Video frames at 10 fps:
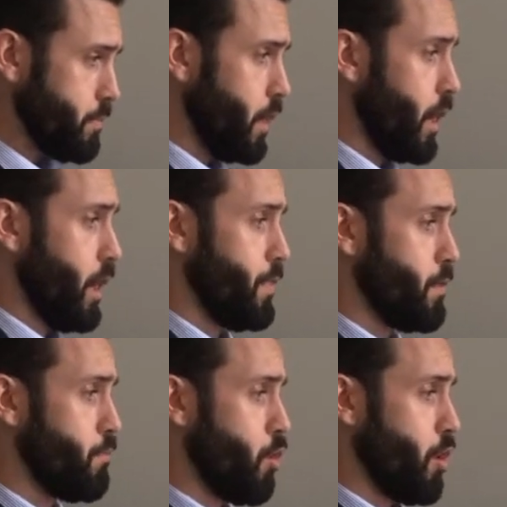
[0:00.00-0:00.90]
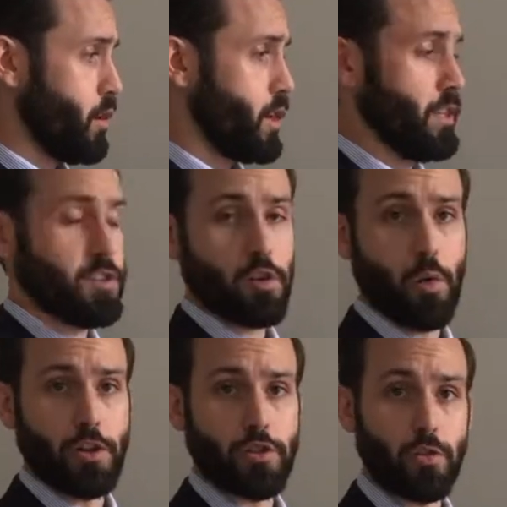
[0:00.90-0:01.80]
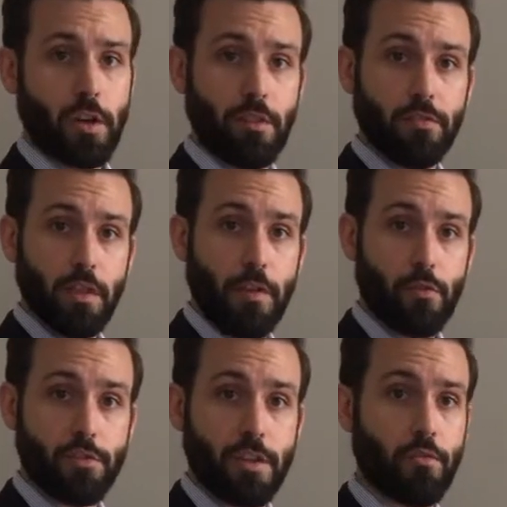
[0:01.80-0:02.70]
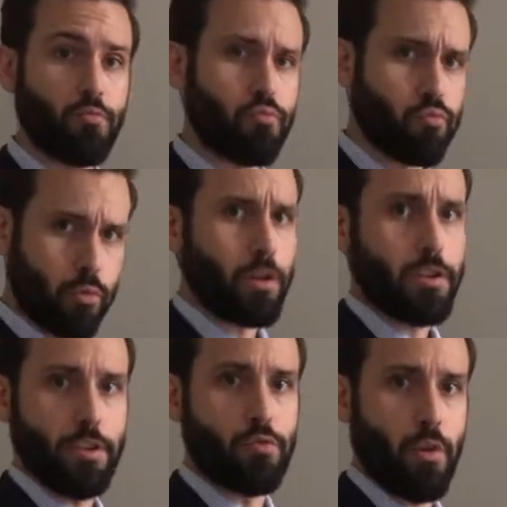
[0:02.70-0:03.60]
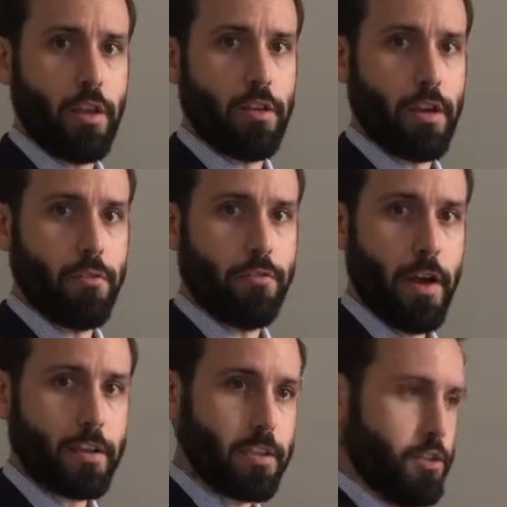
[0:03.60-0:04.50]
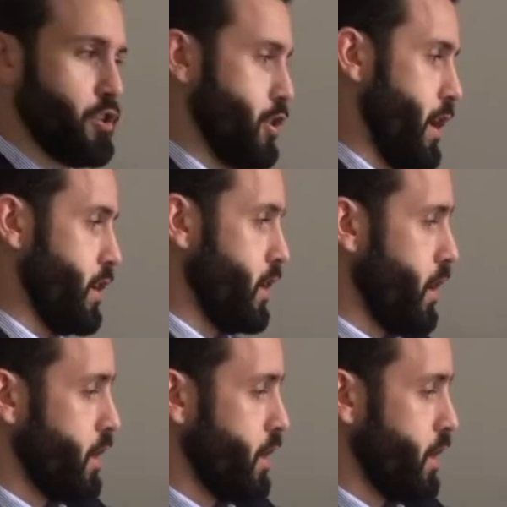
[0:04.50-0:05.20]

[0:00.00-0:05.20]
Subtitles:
The more consequential kind of levers that really greatly affect and shake